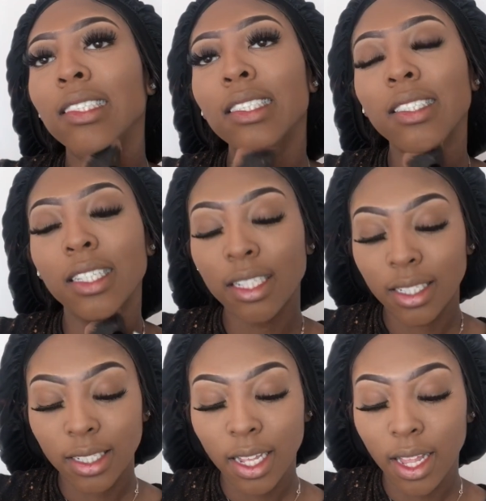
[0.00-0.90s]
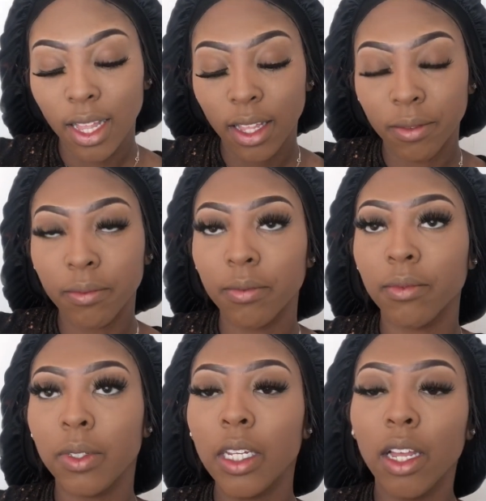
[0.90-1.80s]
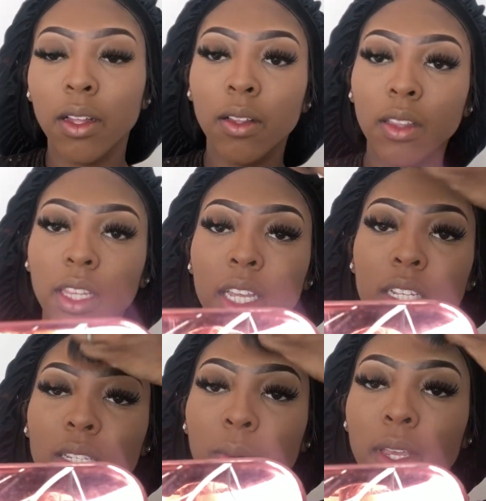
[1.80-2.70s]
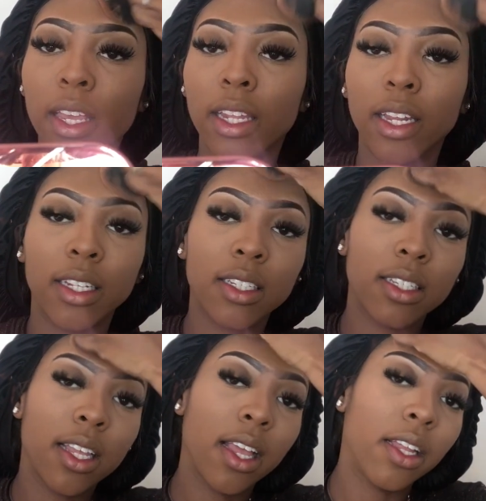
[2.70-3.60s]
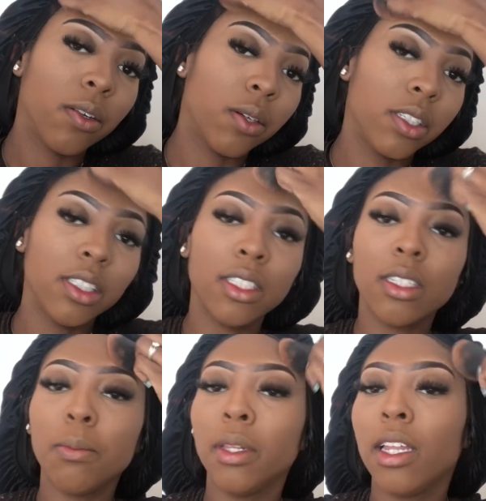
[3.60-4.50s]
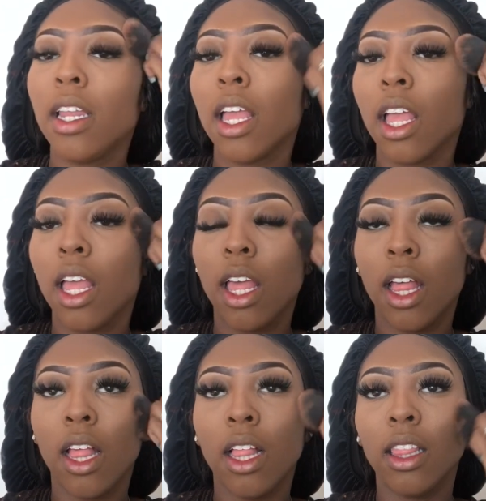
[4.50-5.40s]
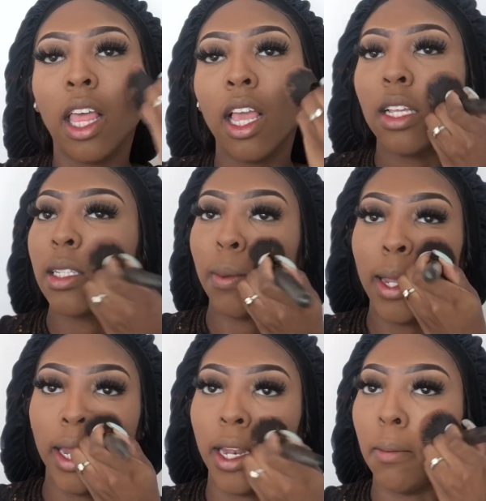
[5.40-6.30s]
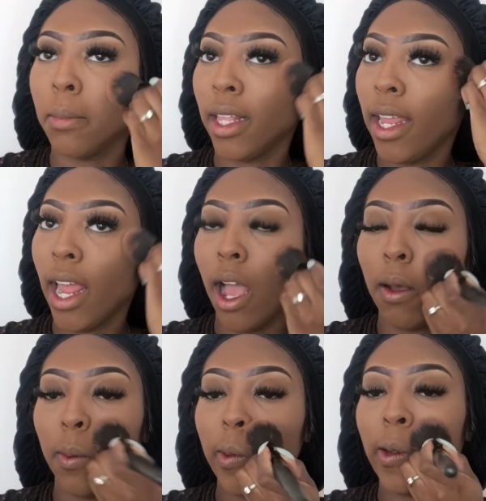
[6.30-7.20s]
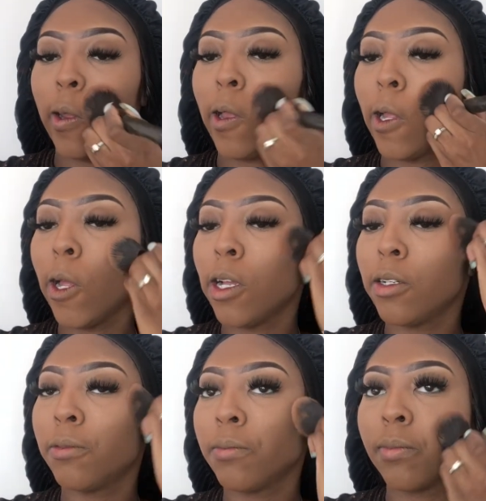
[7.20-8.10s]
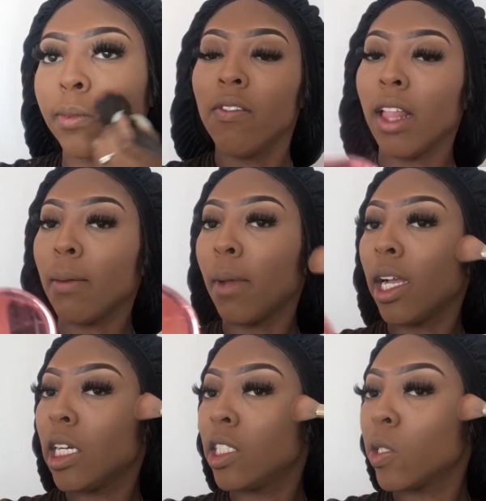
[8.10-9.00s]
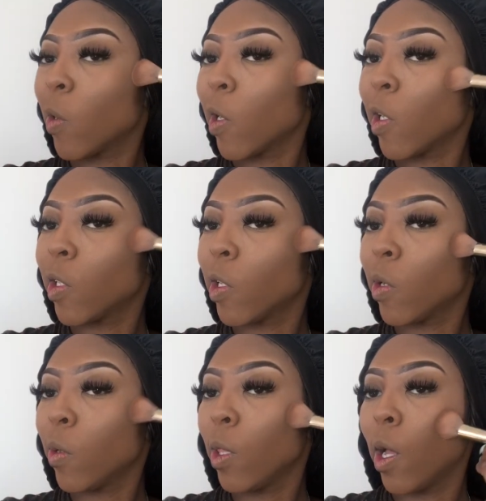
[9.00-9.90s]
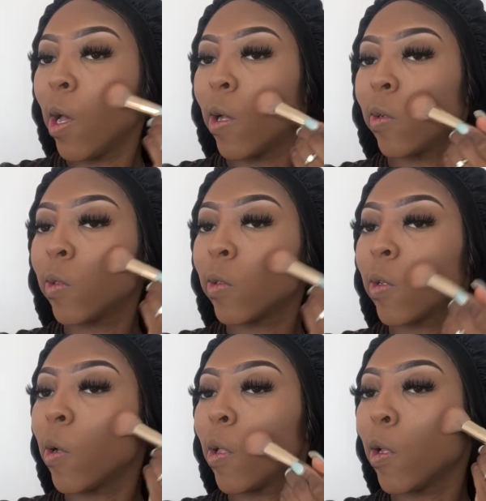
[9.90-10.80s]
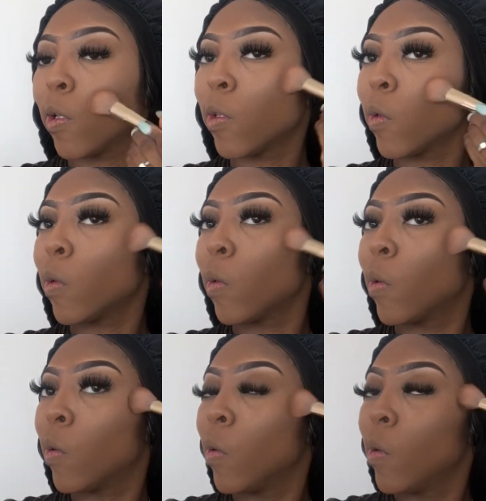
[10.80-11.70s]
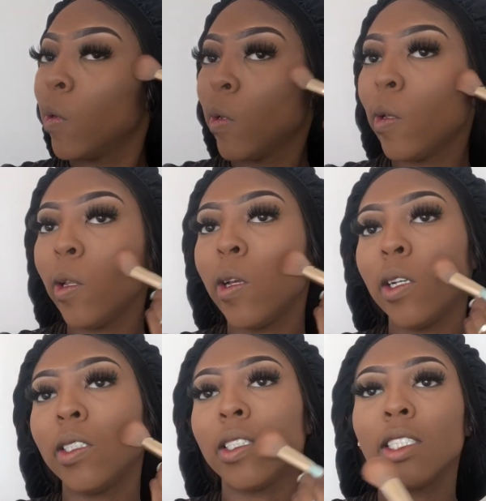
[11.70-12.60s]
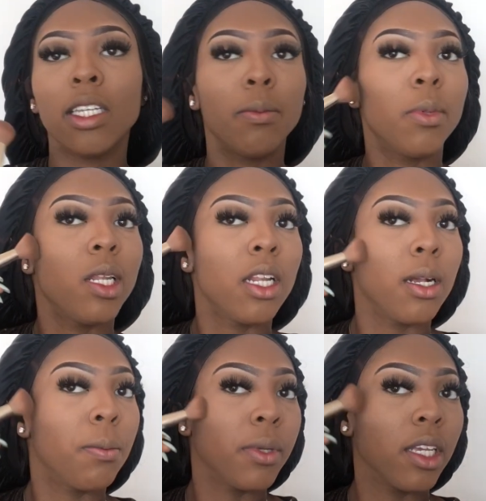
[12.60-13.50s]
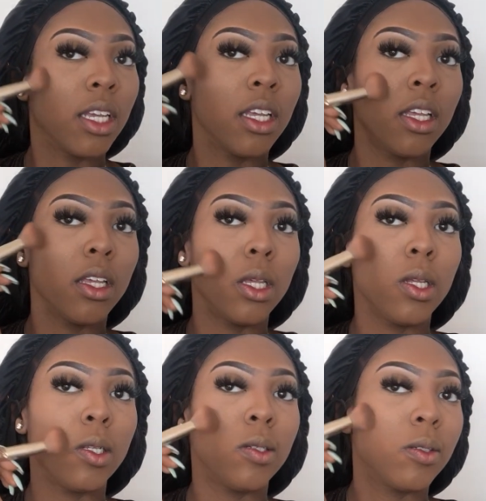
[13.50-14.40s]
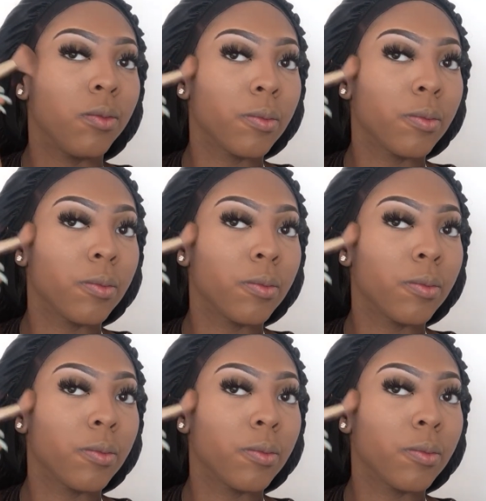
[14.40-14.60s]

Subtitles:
just to set, you know, things we didn't say, or just to blend things we didn't blend out, you know. Like my contour gets a little lost, so I like to, you know, just deepen it up again.